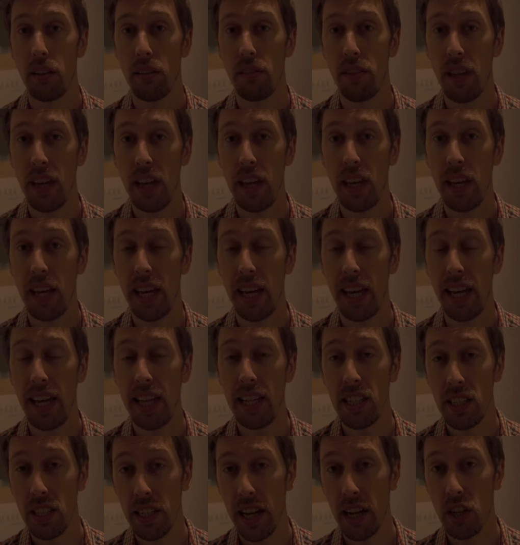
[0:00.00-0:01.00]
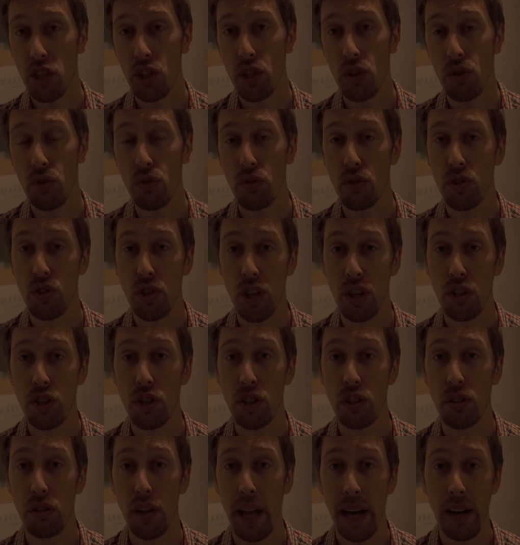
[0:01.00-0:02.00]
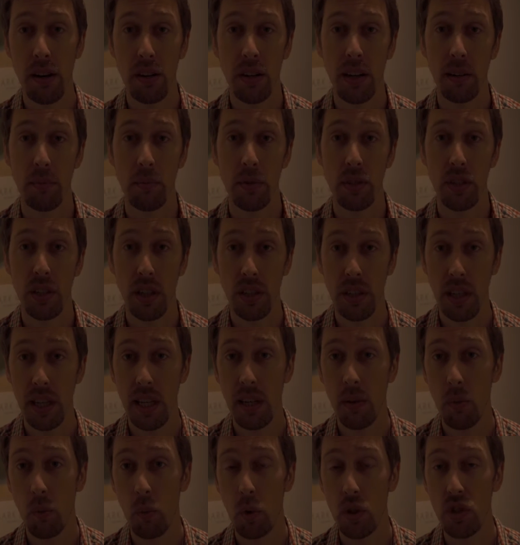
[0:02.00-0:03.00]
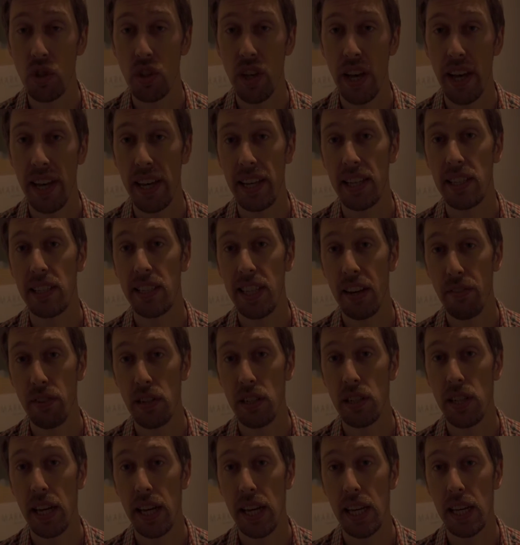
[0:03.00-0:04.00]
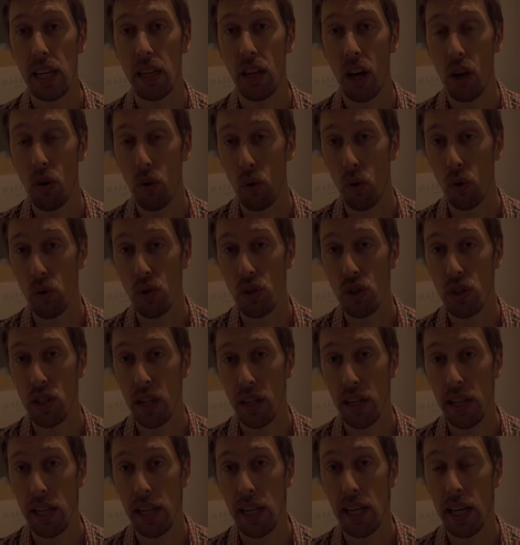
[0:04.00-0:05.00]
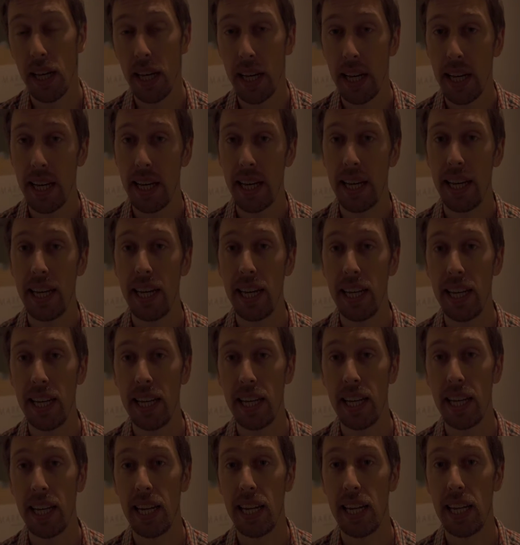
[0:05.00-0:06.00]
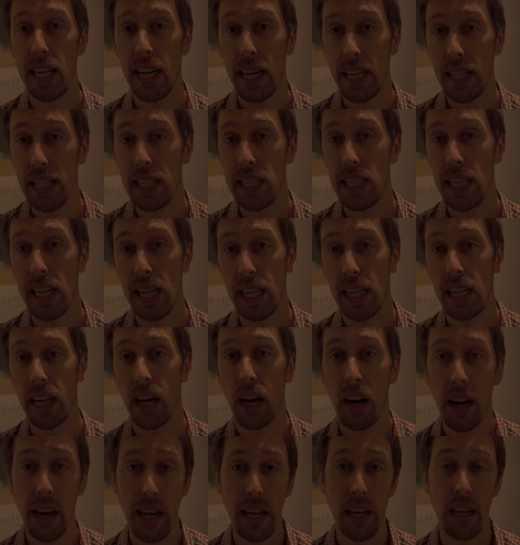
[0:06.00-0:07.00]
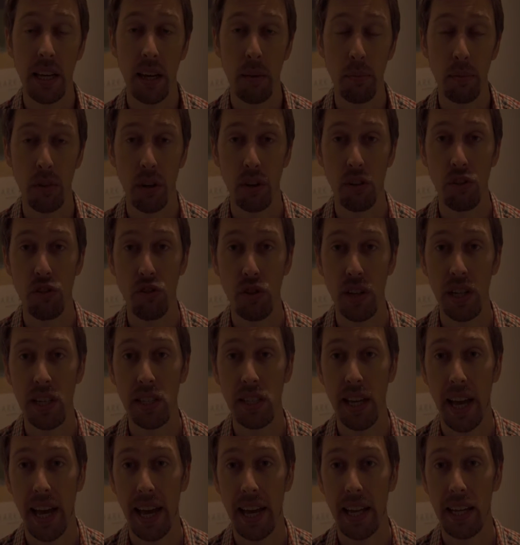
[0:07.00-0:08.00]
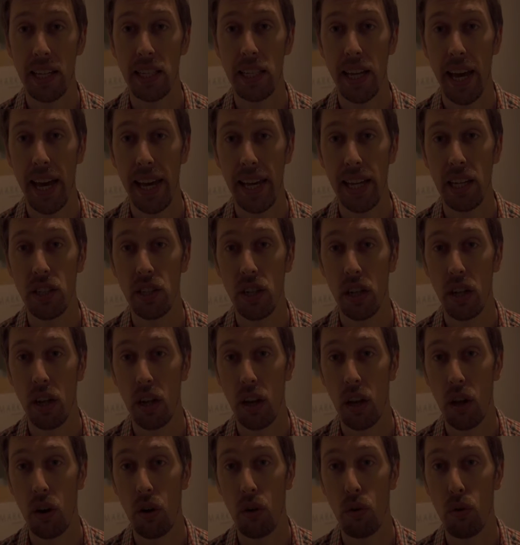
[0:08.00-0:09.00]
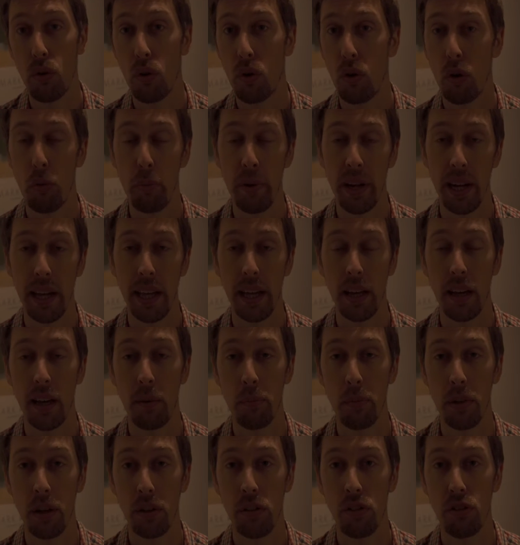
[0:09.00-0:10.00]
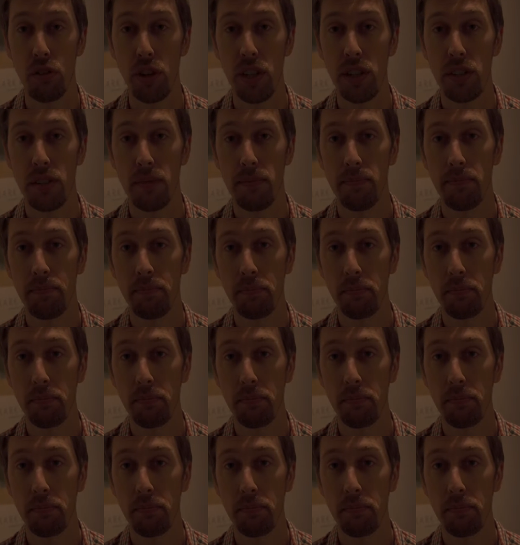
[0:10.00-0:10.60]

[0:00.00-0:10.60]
The International Surgical Outcome Study was a 7-day cohort study in 19 high-income countries and 8 low or middle-income countries.